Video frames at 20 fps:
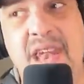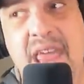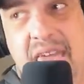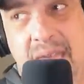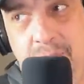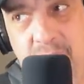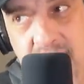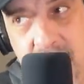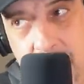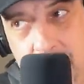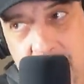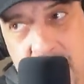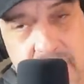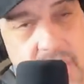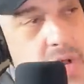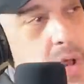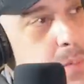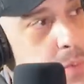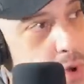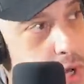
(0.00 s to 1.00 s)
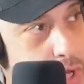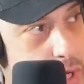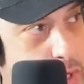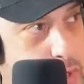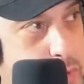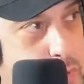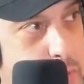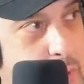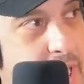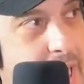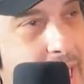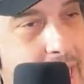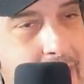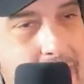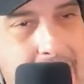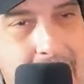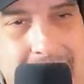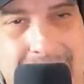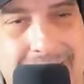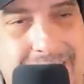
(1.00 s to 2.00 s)
named him his number two
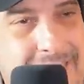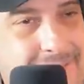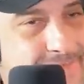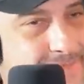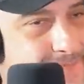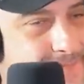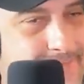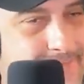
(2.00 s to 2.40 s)
as